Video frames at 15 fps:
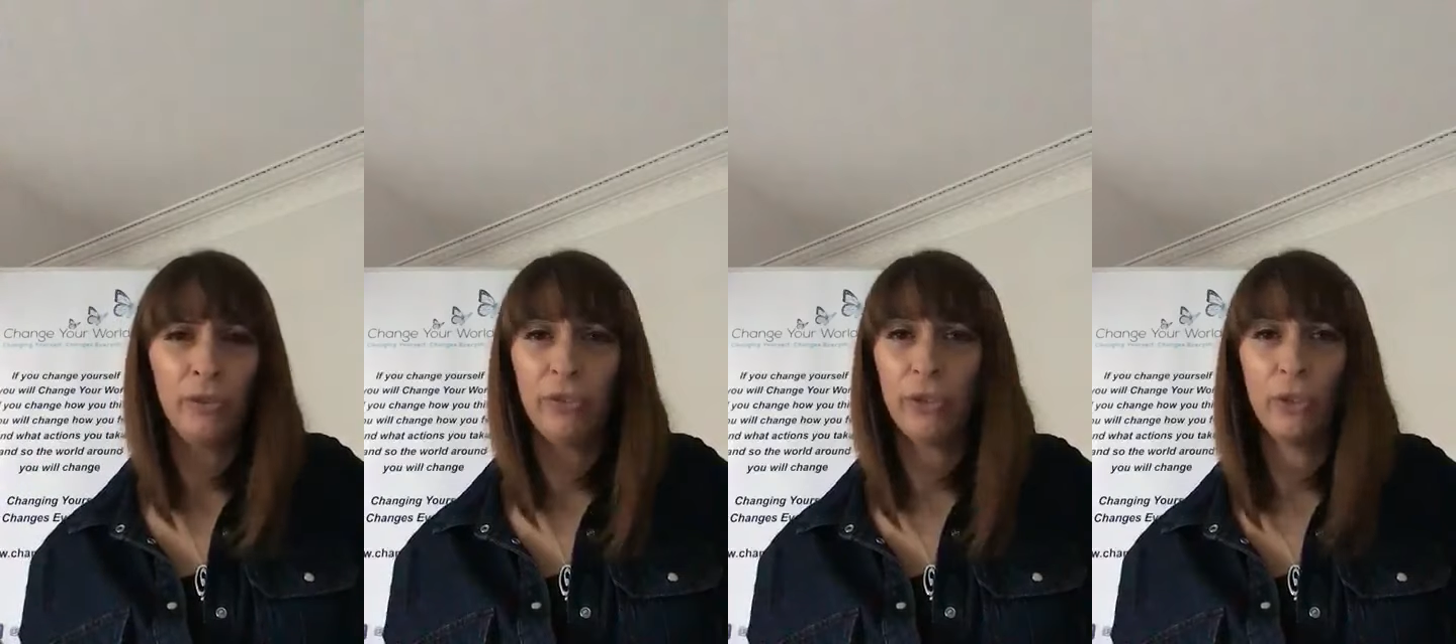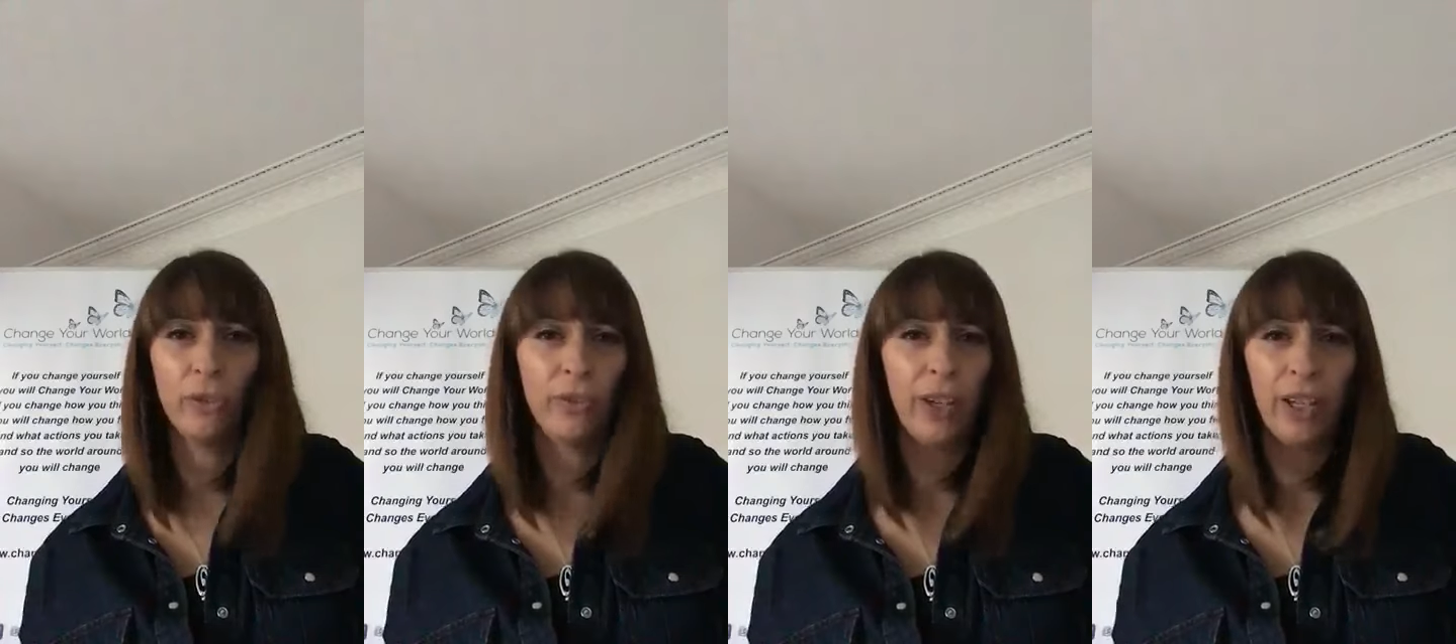
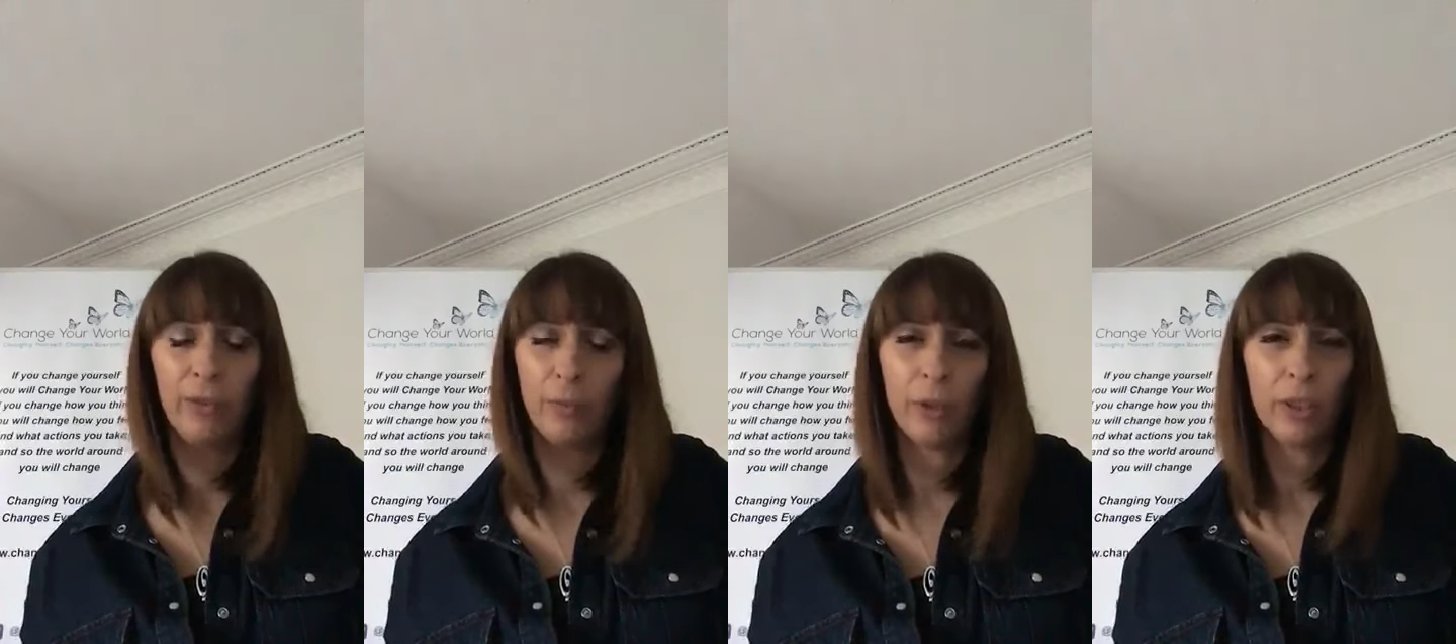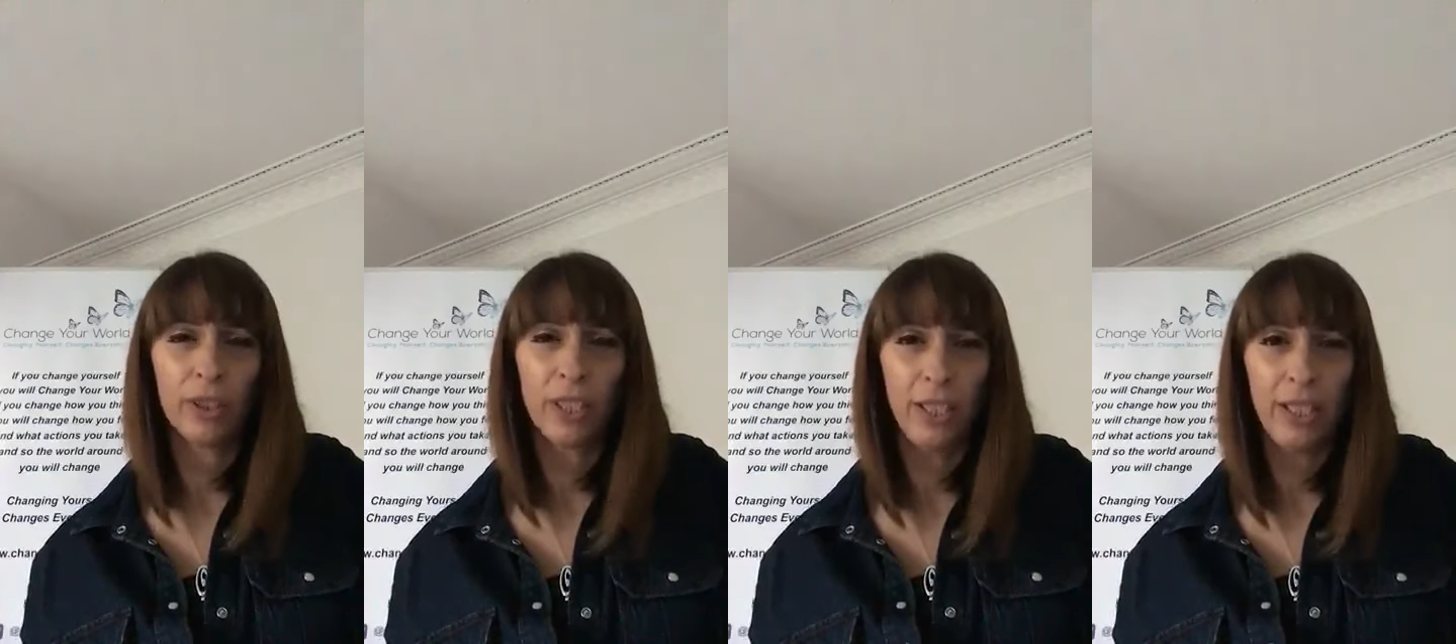four or five
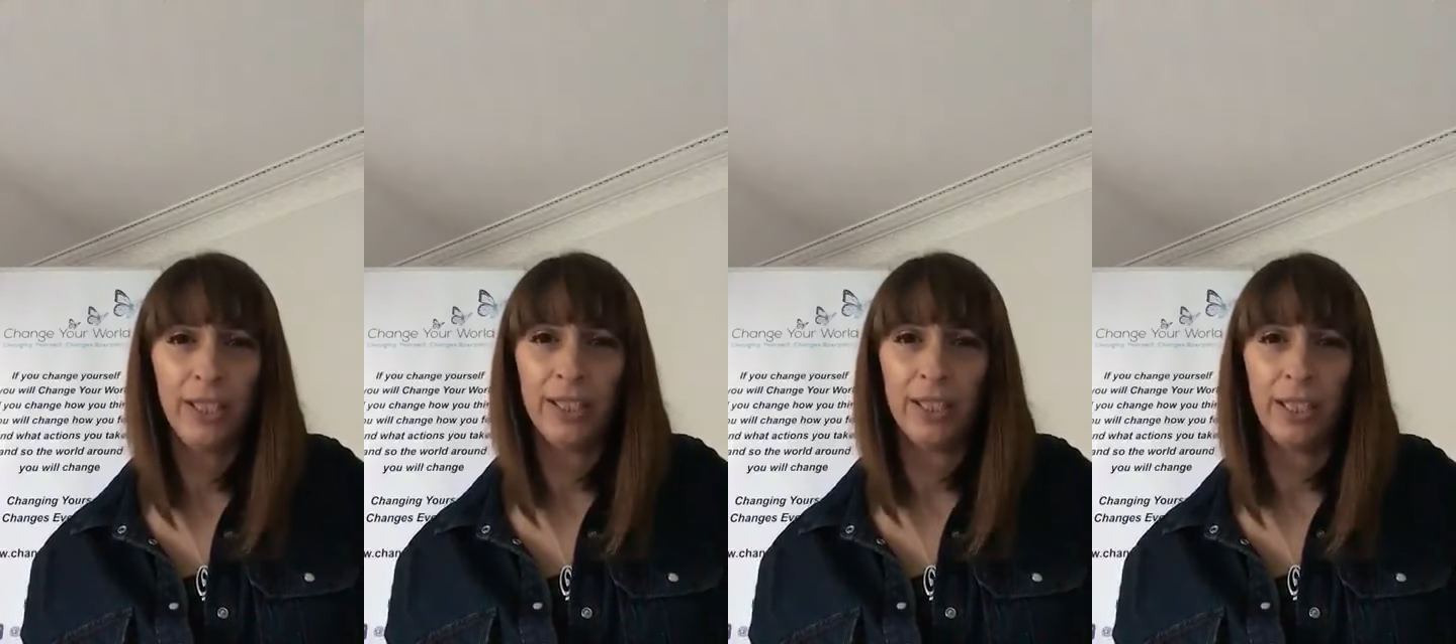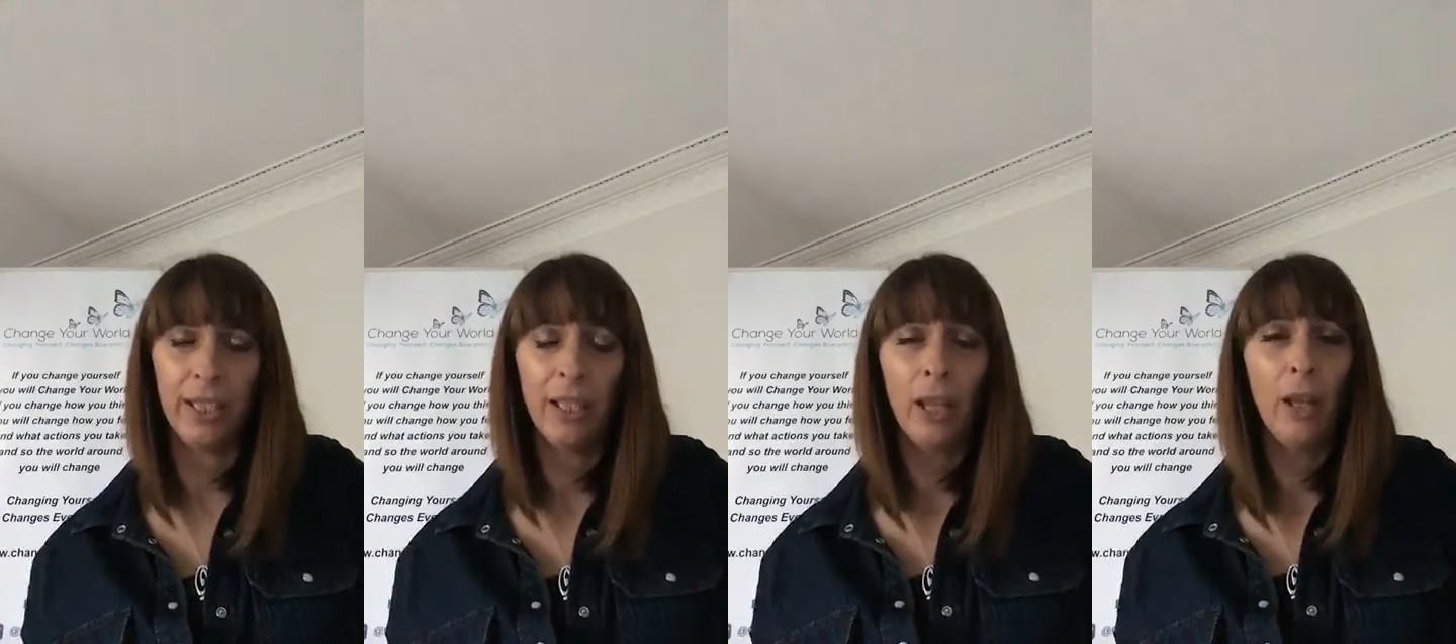months
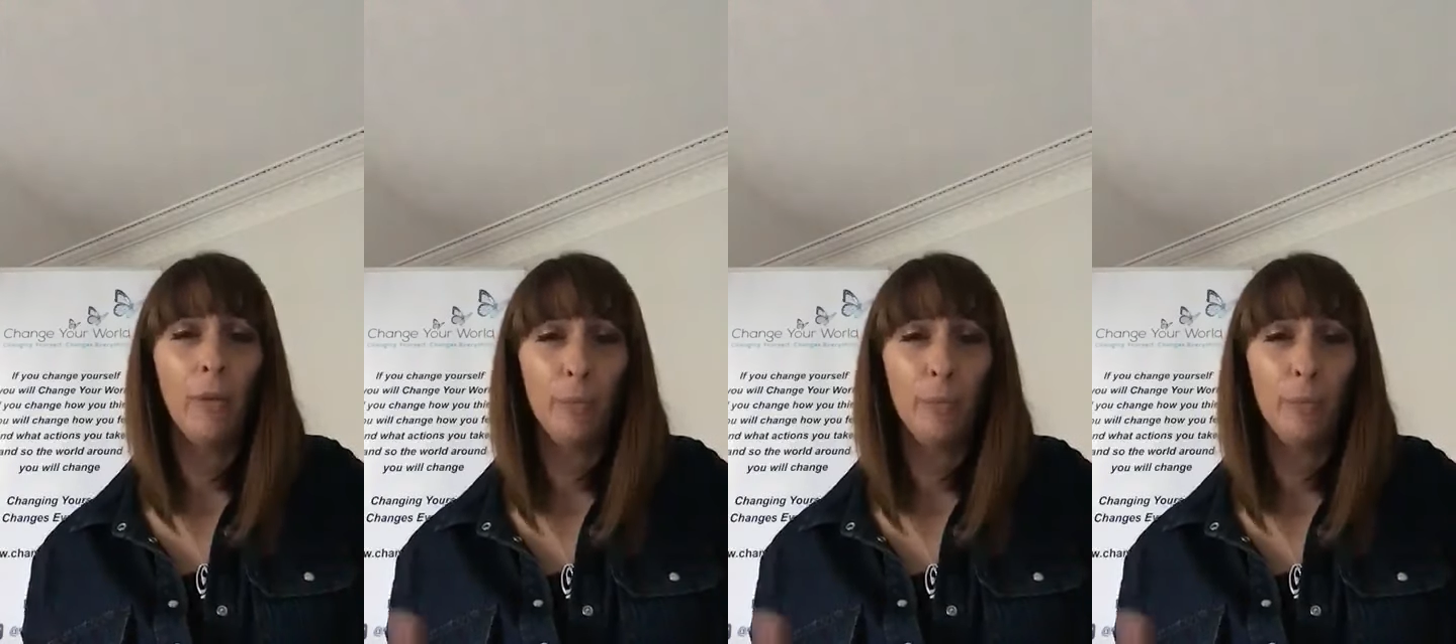easy,